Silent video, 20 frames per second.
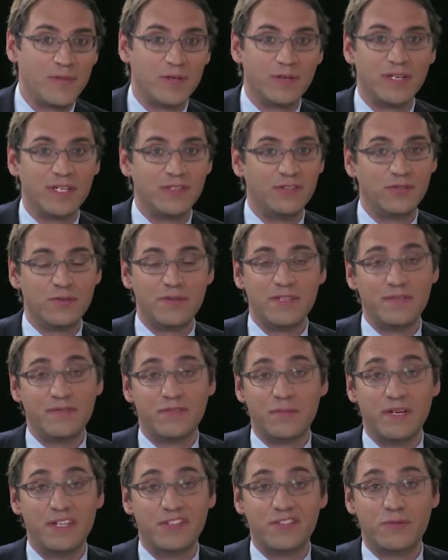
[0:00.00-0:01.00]
Okay, so the
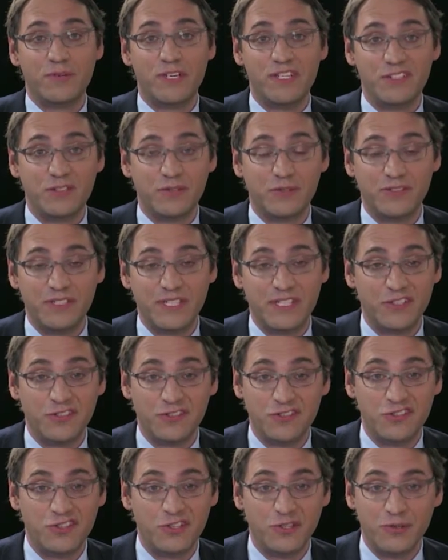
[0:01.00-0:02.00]
information ratios here
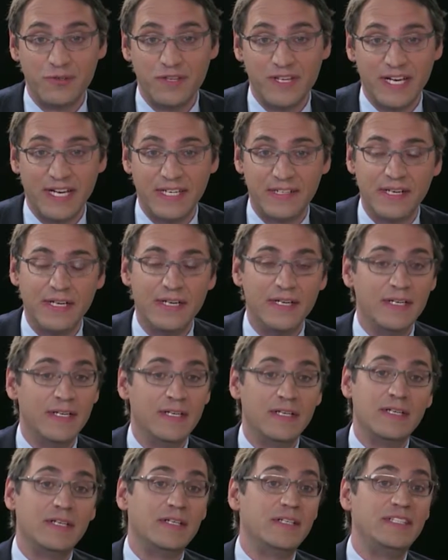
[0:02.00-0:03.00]
just show that,
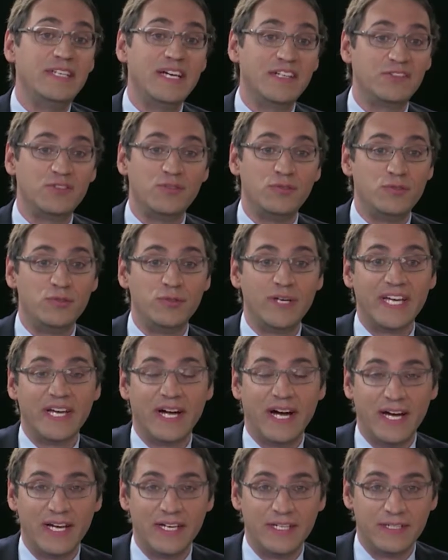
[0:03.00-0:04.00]
yes, you do get
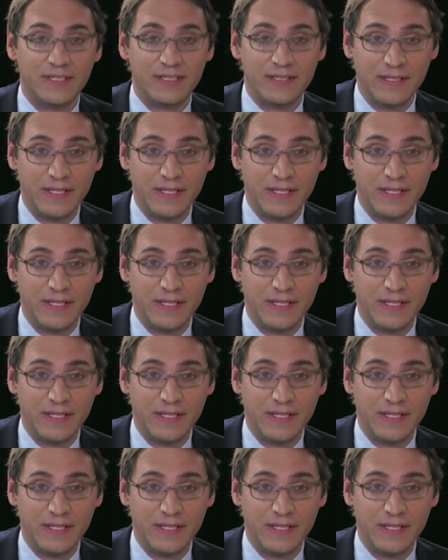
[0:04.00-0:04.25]
higher